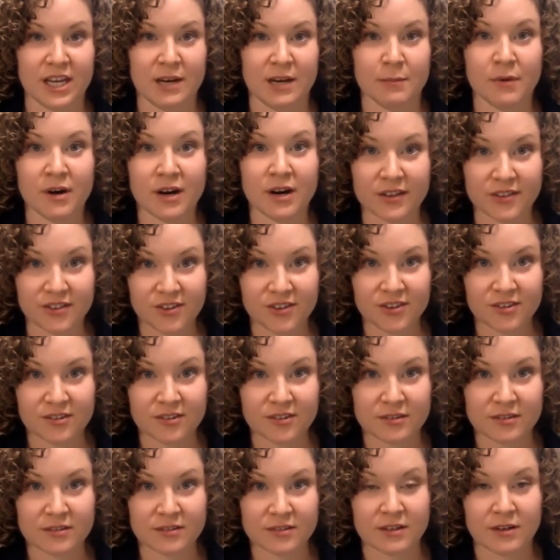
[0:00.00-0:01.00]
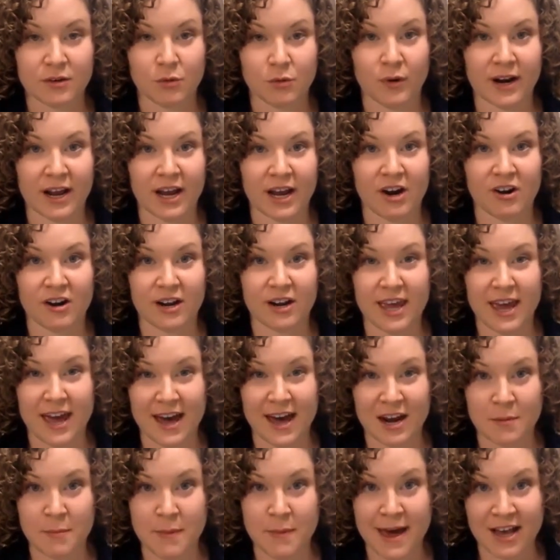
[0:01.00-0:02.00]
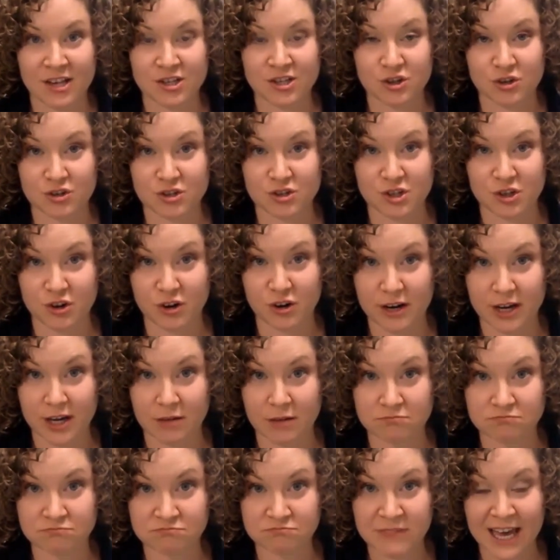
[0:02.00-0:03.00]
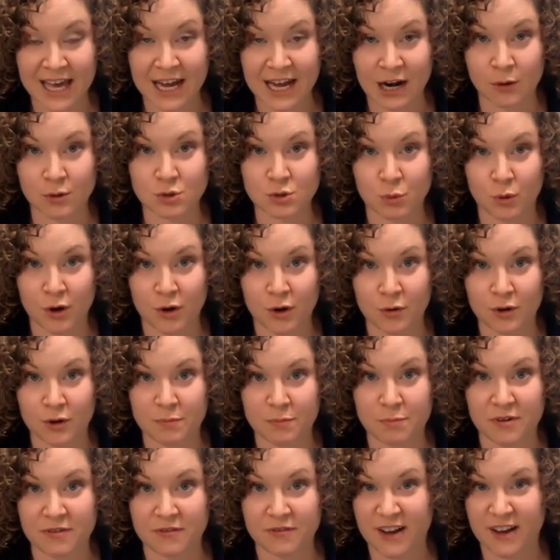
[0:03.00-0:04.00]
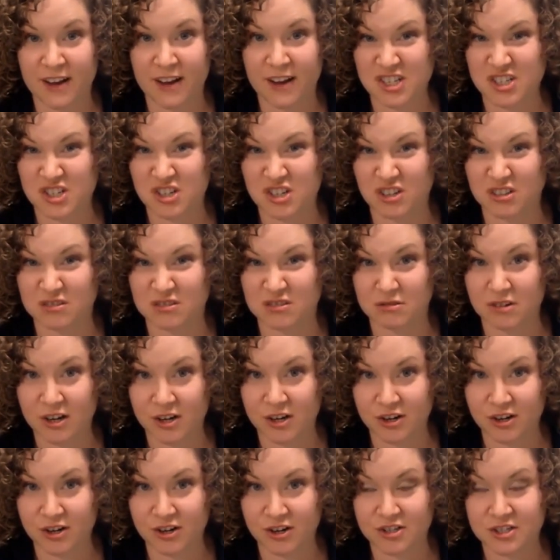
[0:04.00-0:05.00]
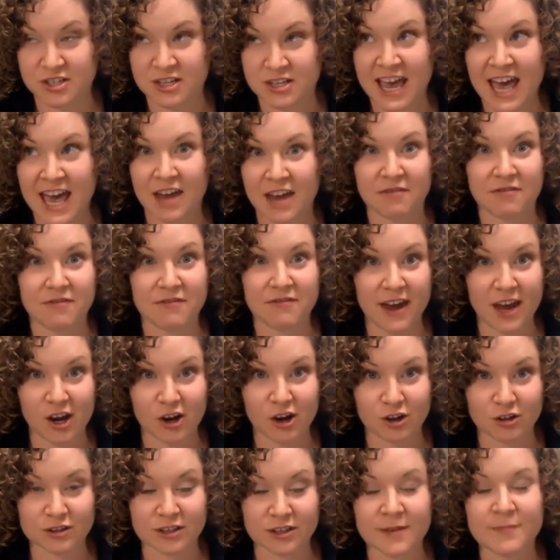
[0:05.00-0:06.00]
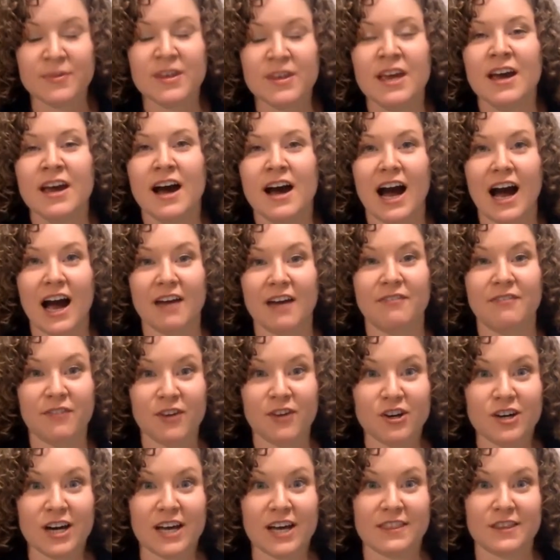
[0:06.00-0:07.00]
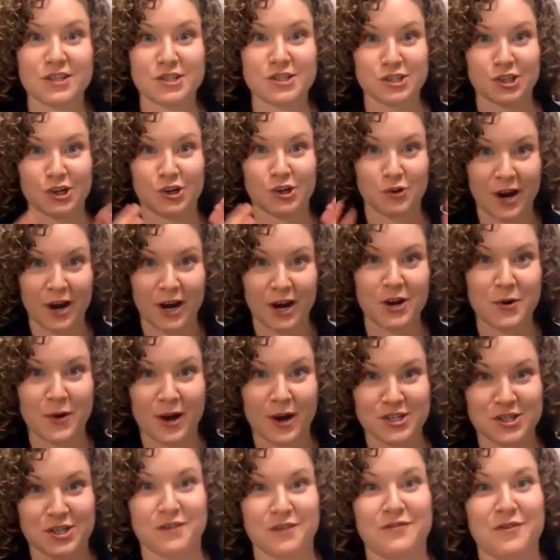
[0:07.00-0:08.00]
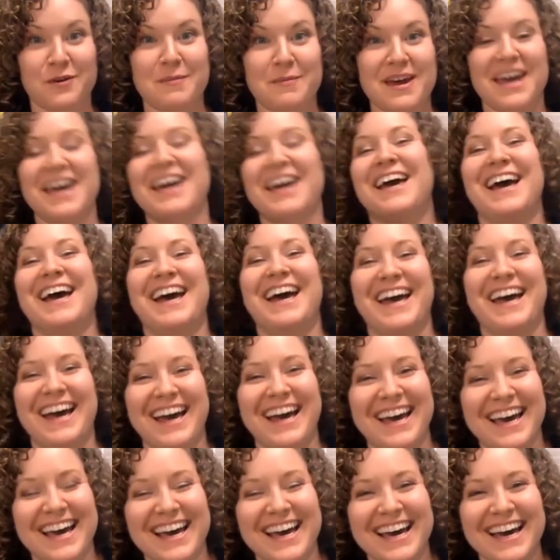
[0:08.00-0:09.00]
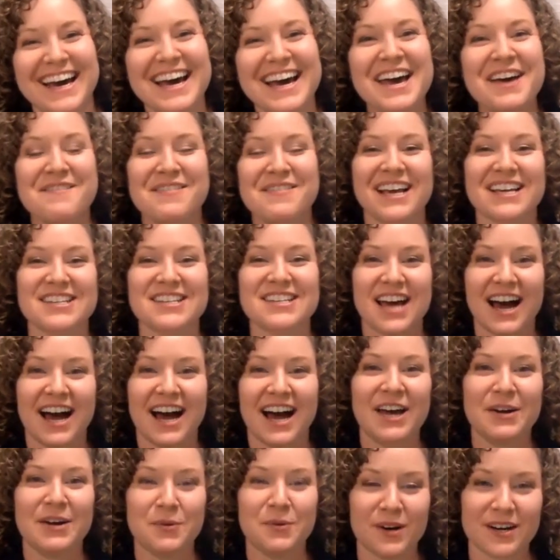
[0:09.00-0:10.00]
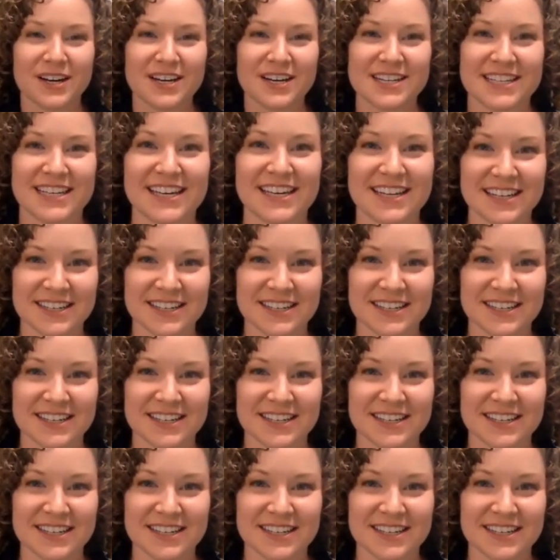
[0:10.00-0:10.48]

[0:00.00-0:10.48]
months, when I already had a master's degree and I was working with professional runners and failed, I feel like this is a great question for me because I wanted to get